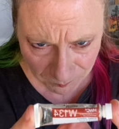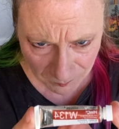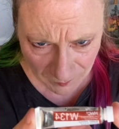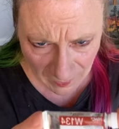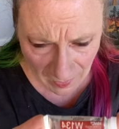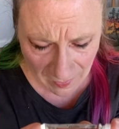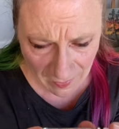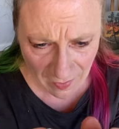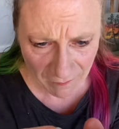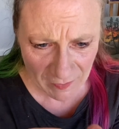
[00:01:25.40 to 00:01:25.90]

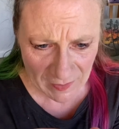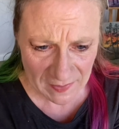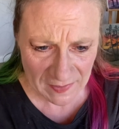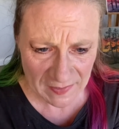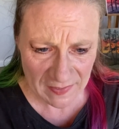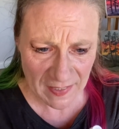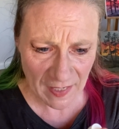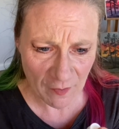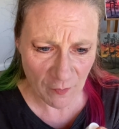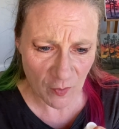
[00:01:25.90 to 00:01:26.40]
I have a
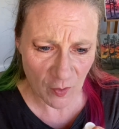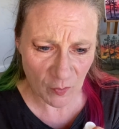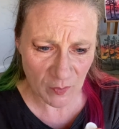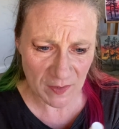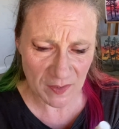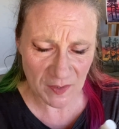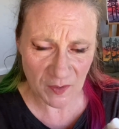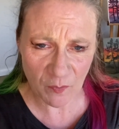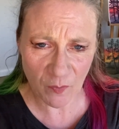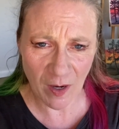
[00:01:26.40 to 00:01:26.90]
set of
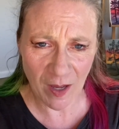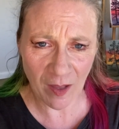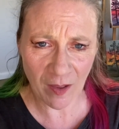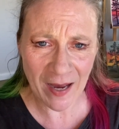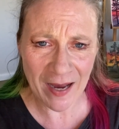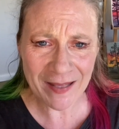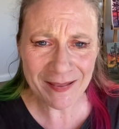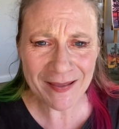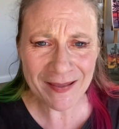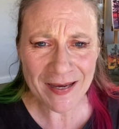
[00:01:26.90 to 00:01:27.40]
those as well.
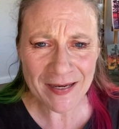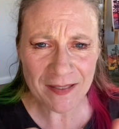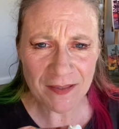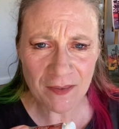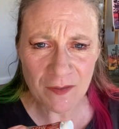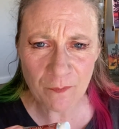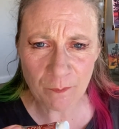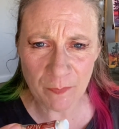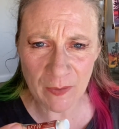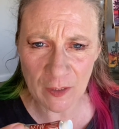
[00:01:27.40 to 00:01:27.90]
I like
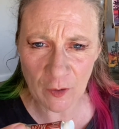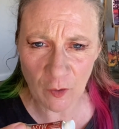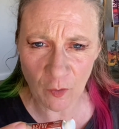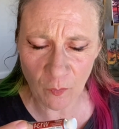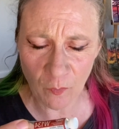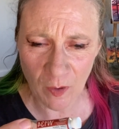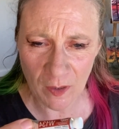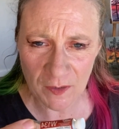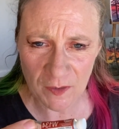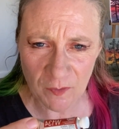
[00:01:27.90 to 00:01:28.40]
the bigger
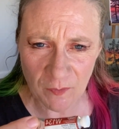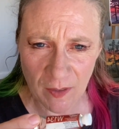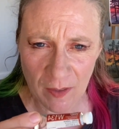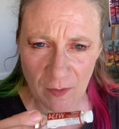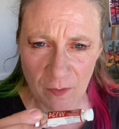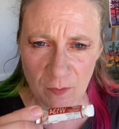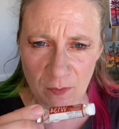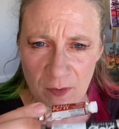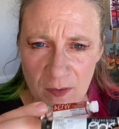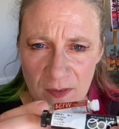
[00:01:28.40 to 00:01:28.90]
ones
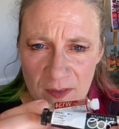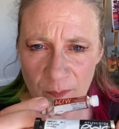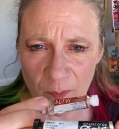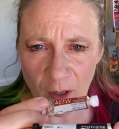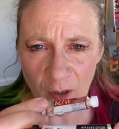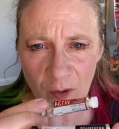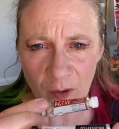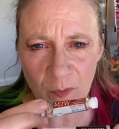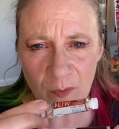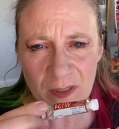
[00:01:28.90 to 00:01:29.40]
rather than the
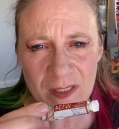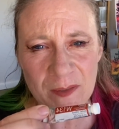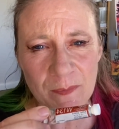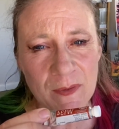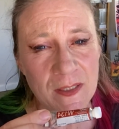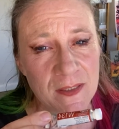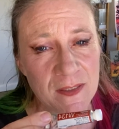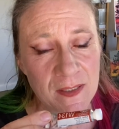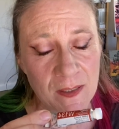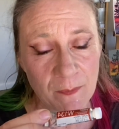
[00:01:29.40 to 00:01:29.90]
smaller ones
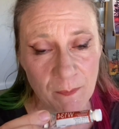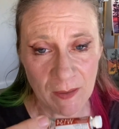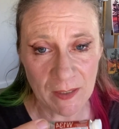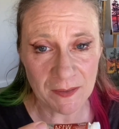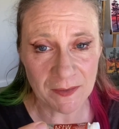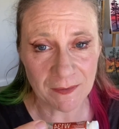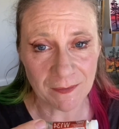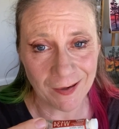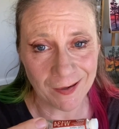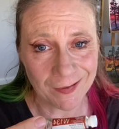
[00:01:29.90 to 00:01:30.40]
because I
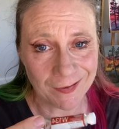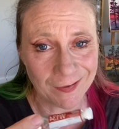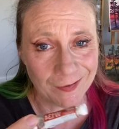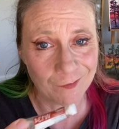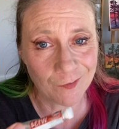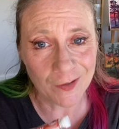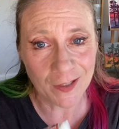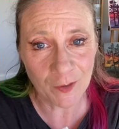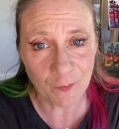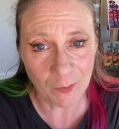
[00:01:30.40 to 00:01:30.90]
paint a lot and I
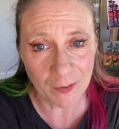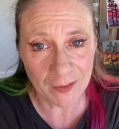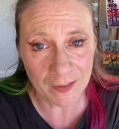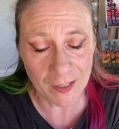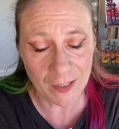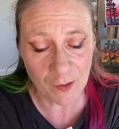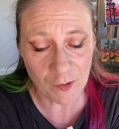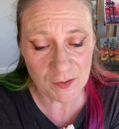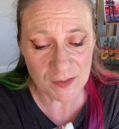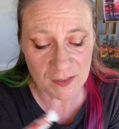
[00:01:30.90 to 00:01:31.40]
don't like running
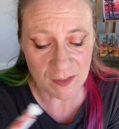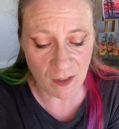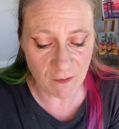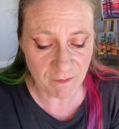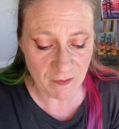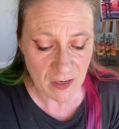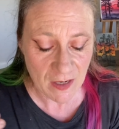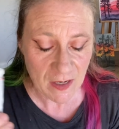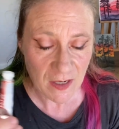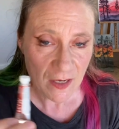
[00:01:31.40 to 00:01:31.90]
out of stuff.
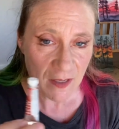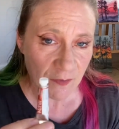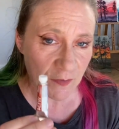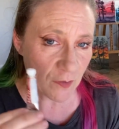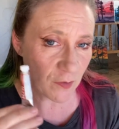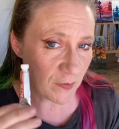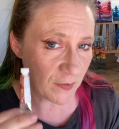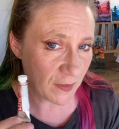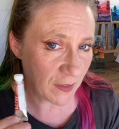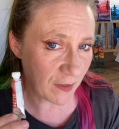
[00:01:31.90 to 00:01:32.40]
The
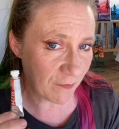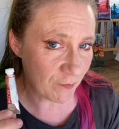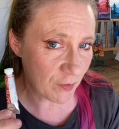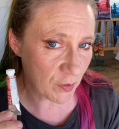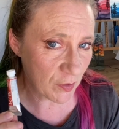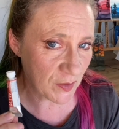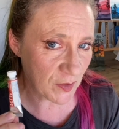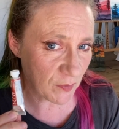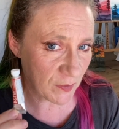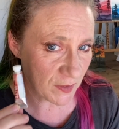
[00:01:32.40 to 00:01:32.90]
other thing I've
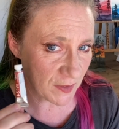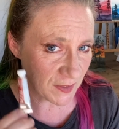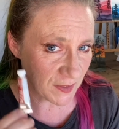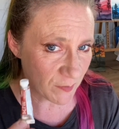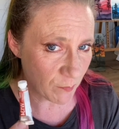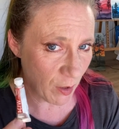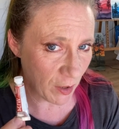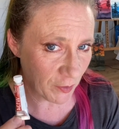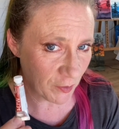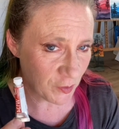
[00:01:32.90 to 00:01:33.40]
noticed with the
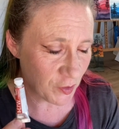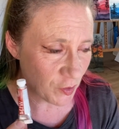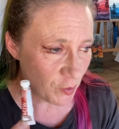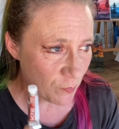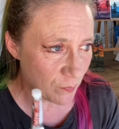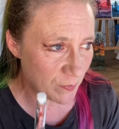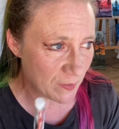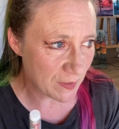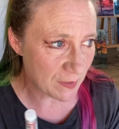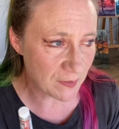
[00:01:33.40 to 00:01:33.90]
smaller
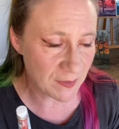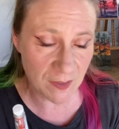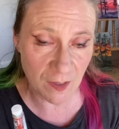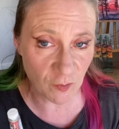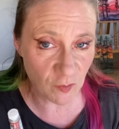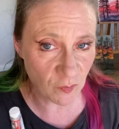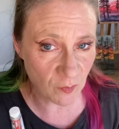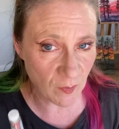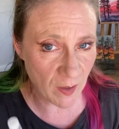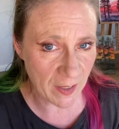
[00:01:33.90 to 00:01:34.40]
tubes is they'll
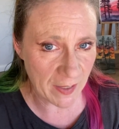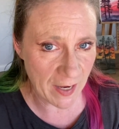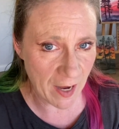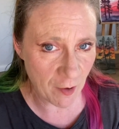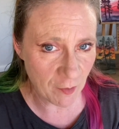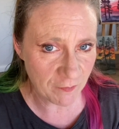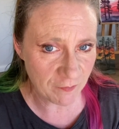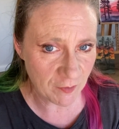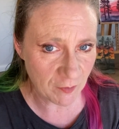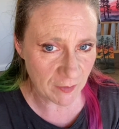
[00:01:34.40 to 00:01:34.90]
dry
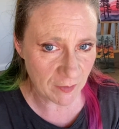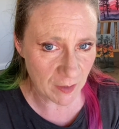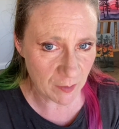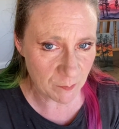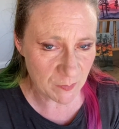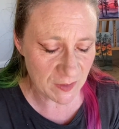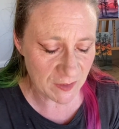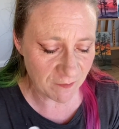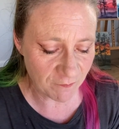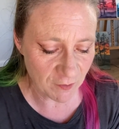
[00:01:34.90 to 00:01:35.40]
out if you let
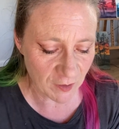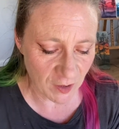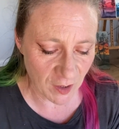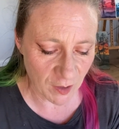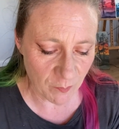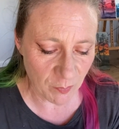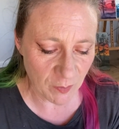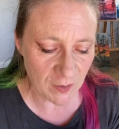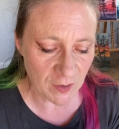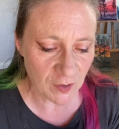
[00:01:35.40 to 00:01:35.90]
them sit for a
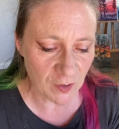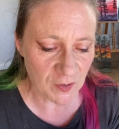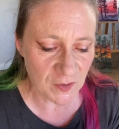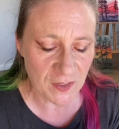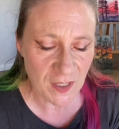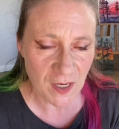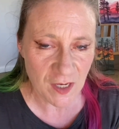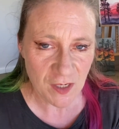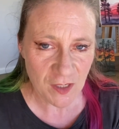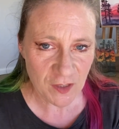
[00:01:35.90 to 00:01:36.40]
couple
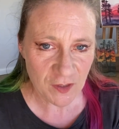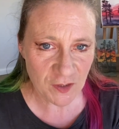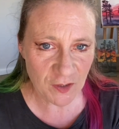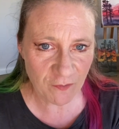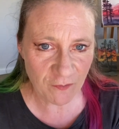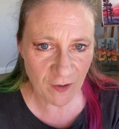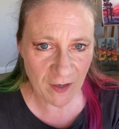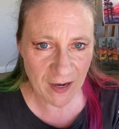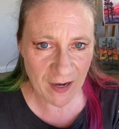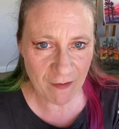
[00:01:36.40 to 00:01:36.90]
years. So
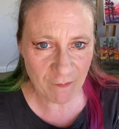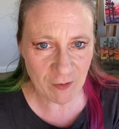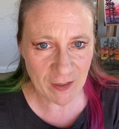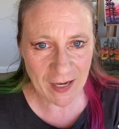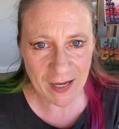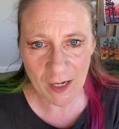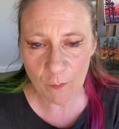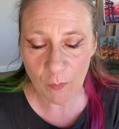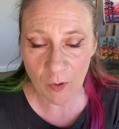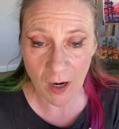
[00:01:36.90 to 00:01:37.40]
far I haven't
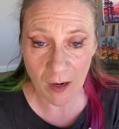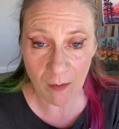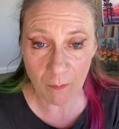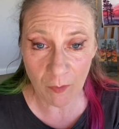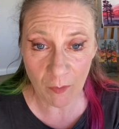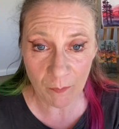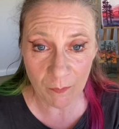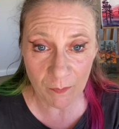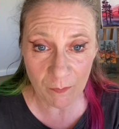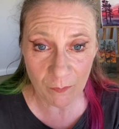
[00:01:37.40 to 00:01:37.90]
had a
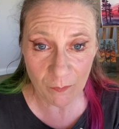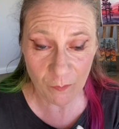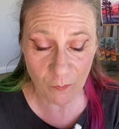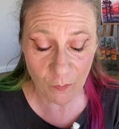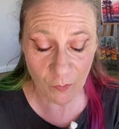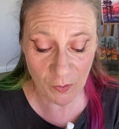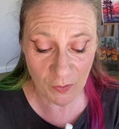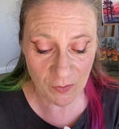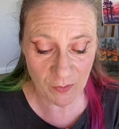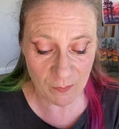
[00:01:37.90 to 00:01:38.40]
problem
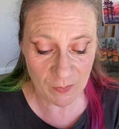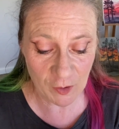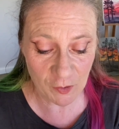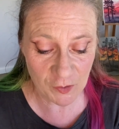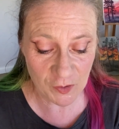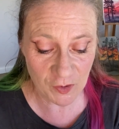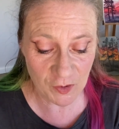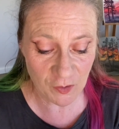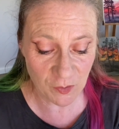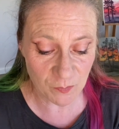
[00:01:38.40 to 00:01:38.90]
with the bigger
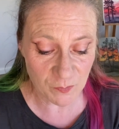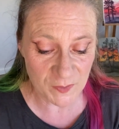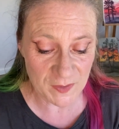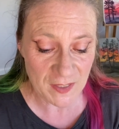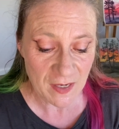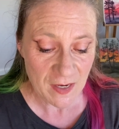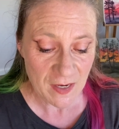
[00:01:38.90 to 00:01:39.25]
tubes.